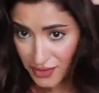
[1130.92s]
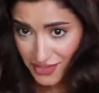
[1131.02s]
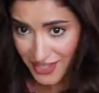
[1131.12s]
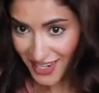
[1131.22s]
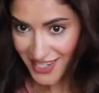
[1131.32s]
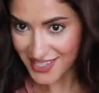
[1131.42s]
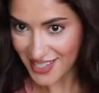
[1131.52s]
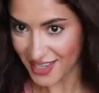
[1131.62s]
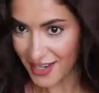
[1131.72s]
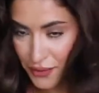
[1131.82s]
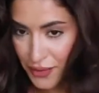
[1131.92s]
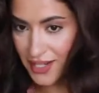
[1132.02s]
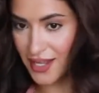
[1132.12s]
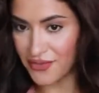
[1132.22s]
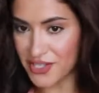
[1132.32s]
What do you guys think? I
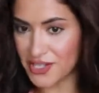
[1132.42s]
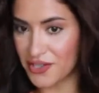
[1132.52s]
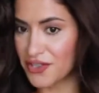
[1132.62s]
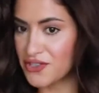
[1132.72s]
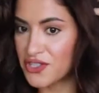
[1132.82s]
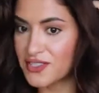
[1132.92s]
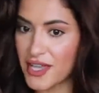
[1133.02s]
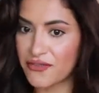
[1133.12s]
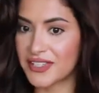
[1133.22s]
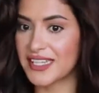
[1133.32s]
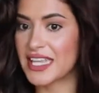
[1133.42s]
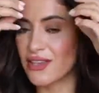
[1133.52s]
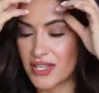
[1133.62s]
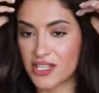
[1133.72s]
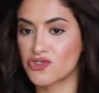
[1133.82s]
really love this look. You should definitely
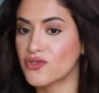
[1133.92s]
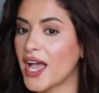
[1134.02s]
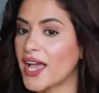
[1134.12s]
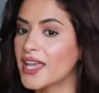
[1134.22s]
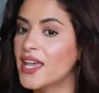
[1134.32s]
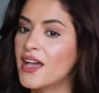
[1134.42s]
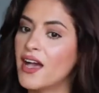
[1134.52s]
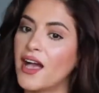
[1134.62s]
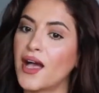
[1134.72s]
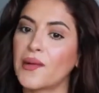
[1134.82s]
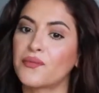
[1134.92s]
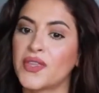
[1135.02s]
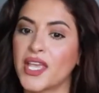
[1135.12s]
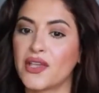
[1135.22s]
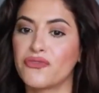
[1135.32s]
give it a try.
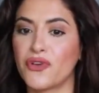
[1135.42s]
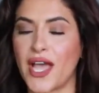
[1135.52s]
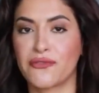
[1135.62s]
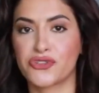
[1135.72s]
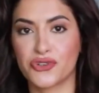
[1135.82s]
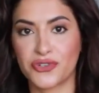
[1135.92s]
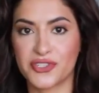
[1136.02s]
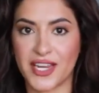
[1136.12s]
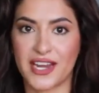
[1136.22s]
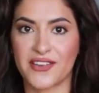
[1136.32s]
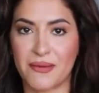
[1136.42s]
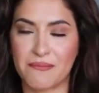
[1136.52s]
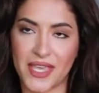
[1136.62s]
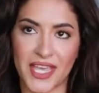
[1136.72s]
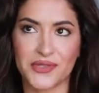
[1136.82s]
If you have shorter hair
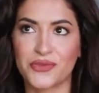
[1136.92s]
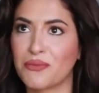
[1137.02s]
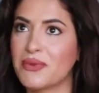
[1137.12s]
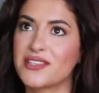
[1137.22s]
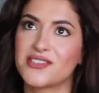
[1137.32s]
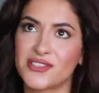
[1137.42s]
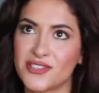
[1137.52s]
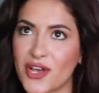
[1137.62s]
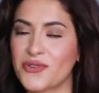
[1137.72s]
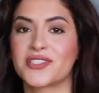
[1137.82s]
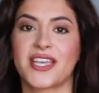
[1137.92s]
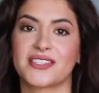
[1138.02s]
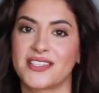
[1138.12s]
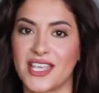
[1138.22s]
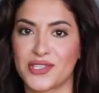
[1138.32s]
than me, it will be so
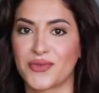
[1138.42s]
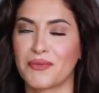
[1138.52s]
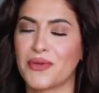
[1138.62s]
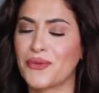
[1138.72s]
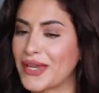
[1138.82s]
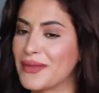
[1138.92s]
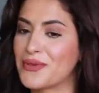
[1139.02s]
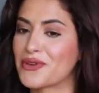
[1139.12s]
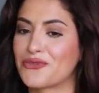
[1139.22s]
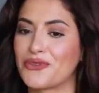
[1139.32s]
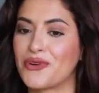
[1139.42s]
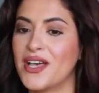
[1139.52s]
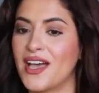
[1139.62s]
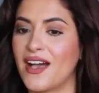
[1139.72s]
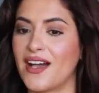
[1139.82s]
sexy. It will be really
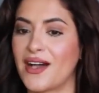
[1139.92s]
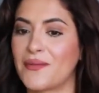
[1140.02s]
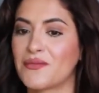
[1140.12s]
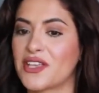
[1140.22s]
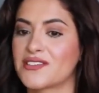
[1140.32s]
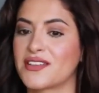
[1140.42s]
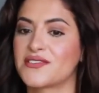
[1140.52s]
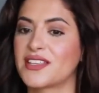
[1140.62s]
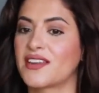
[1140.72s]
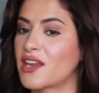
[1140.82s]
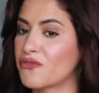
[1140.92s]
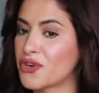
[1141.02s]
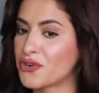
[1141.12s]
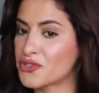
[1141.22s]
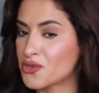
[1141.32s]
beautiful, because I've seen a lot
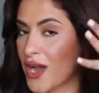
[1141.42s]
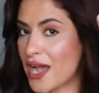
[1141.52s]
of girls